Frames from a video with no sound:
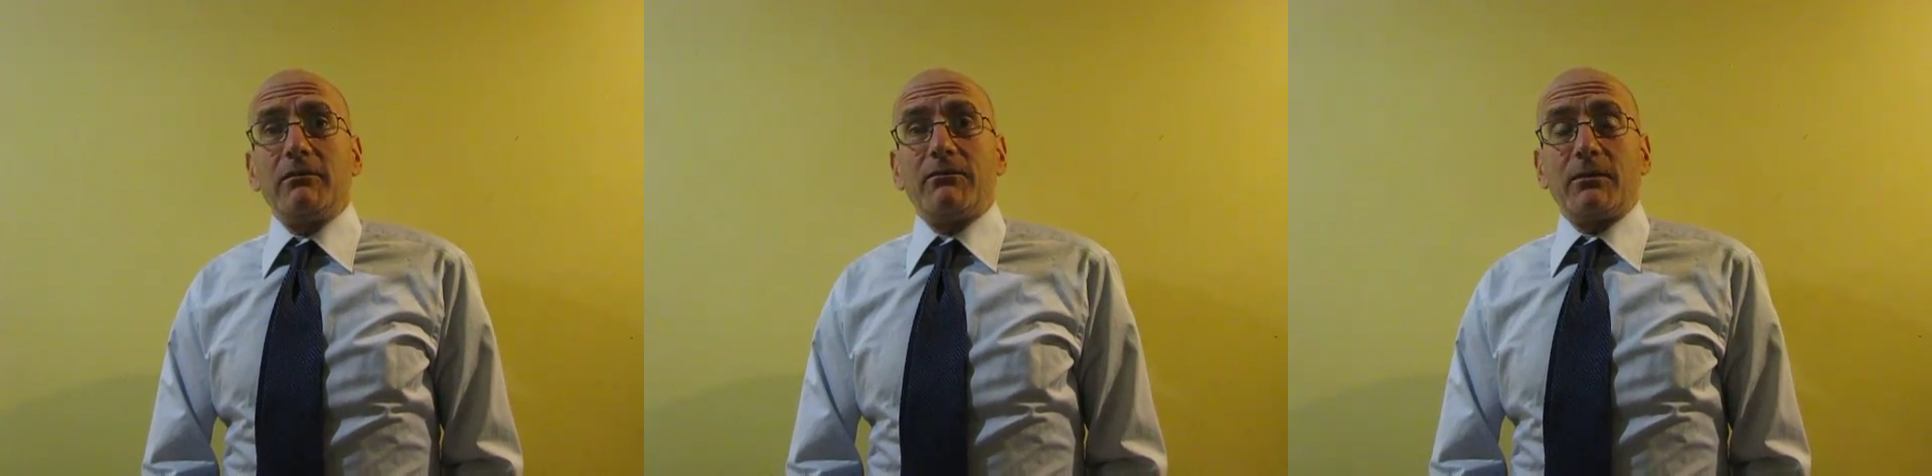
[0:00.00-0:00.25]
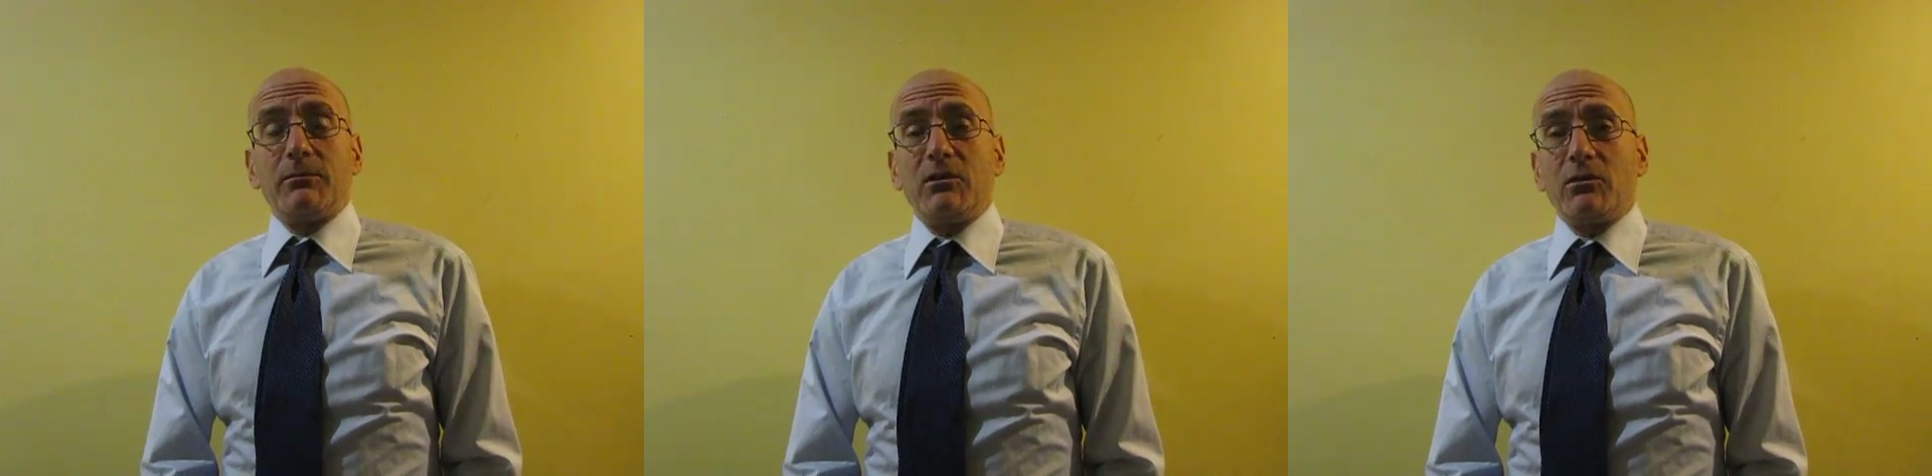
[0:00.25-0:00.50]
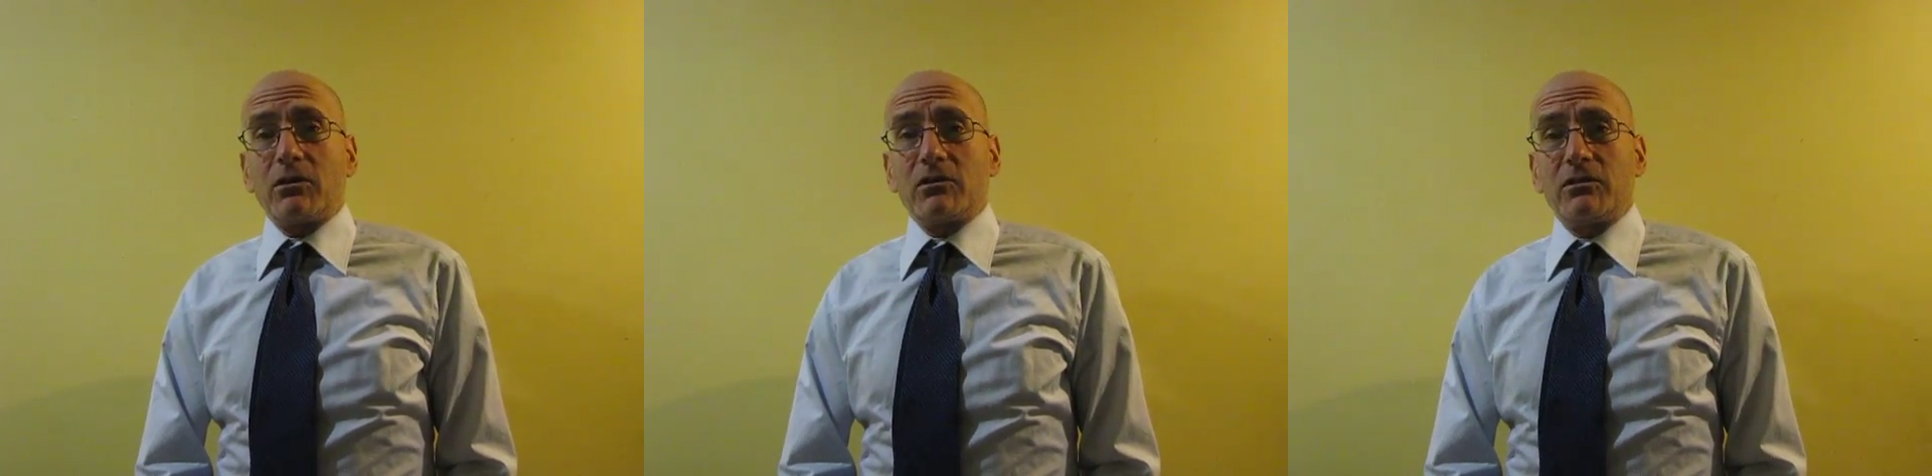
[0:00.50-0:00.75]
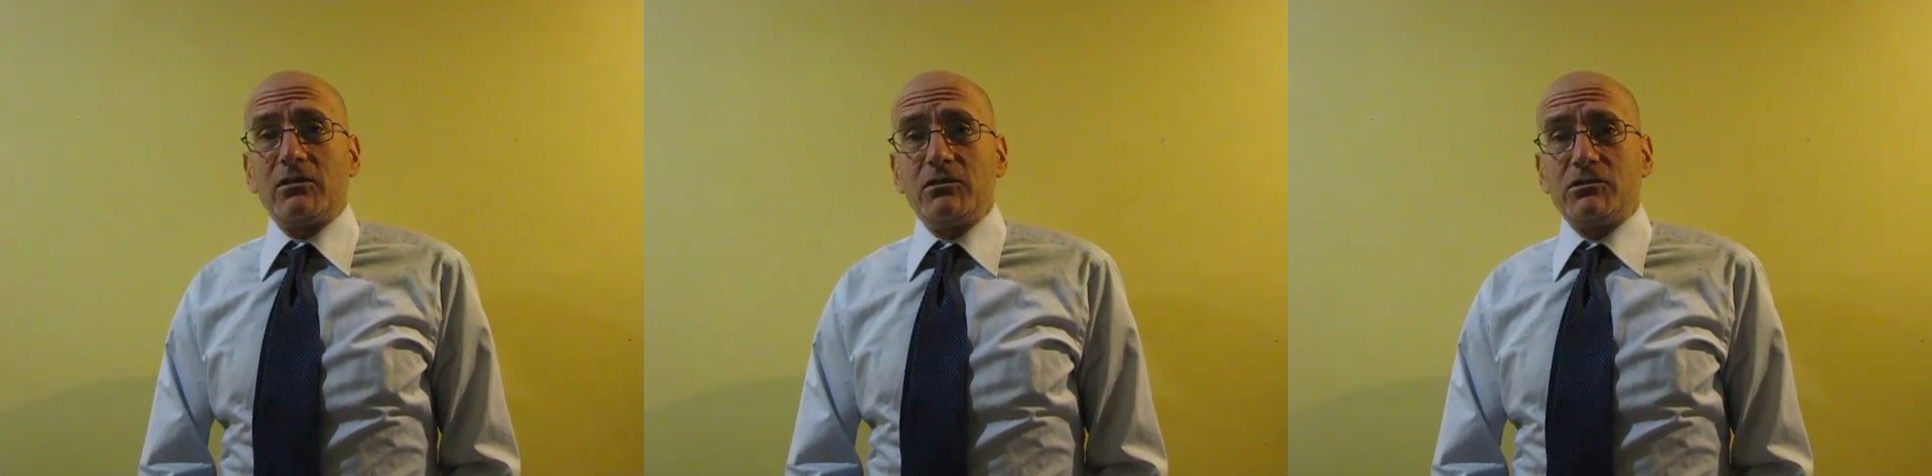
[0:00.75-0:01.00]
from New York
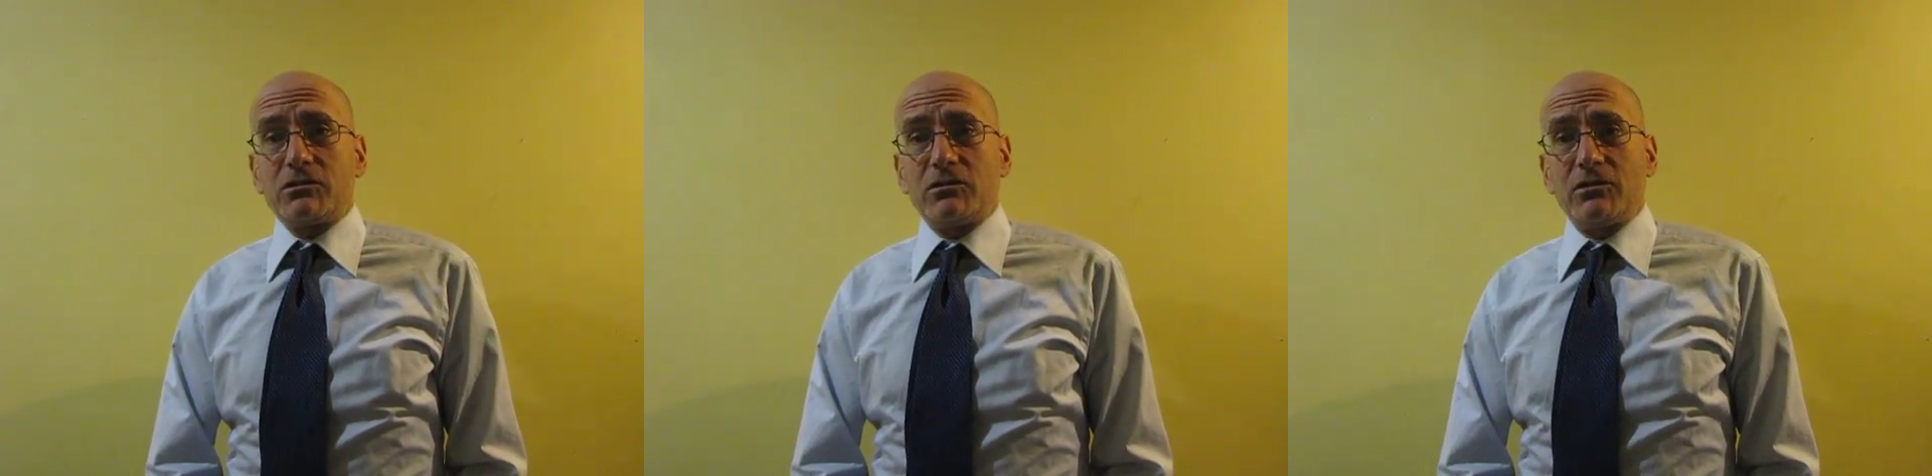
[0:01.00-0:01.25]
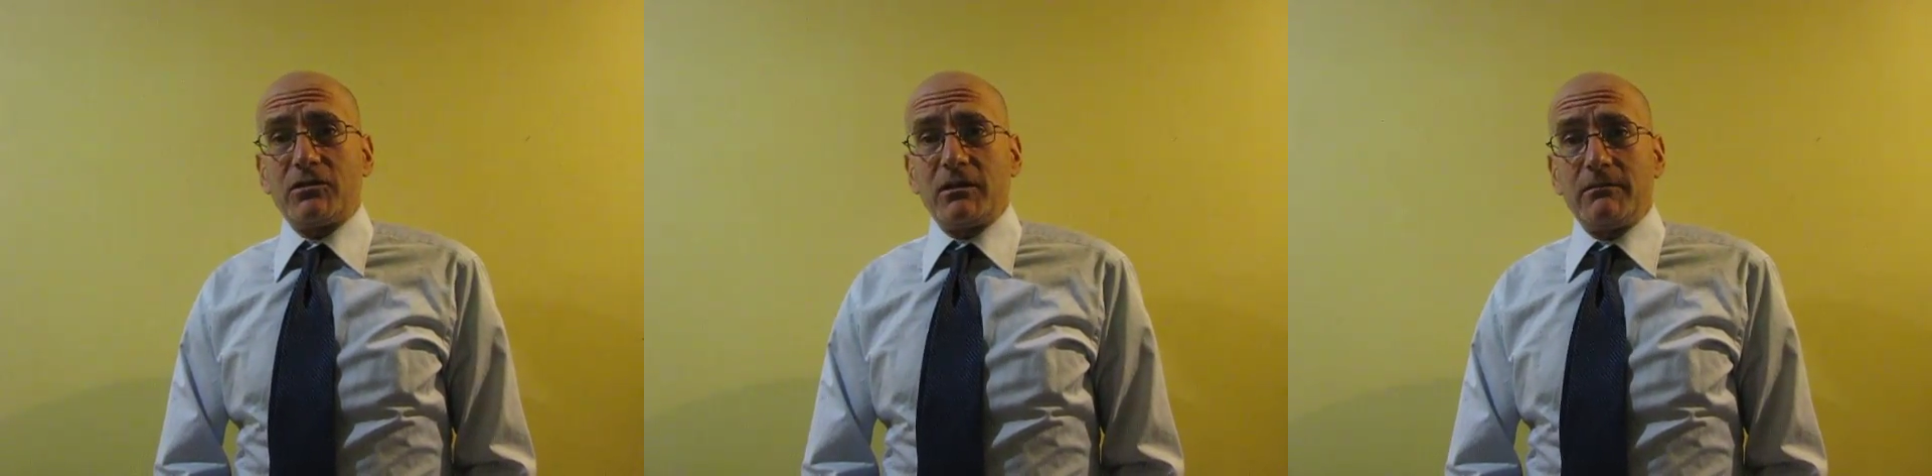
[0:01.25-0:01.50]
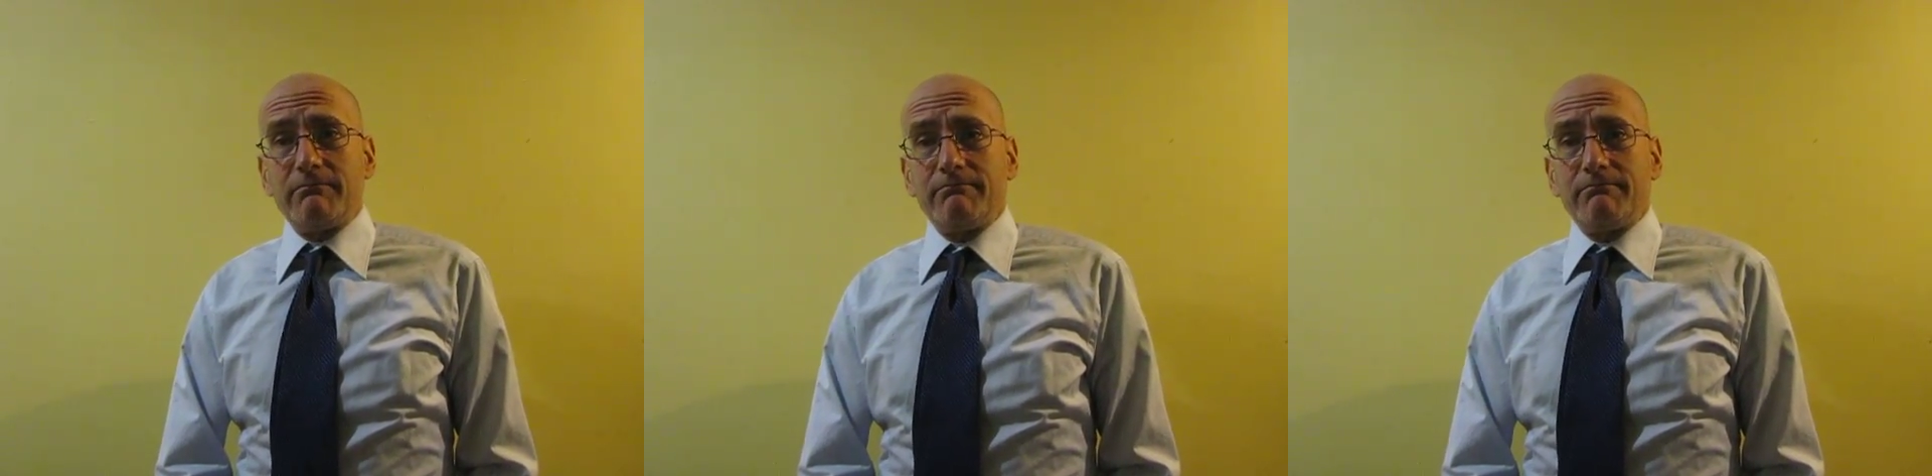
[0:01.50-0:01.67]
to New Jersey?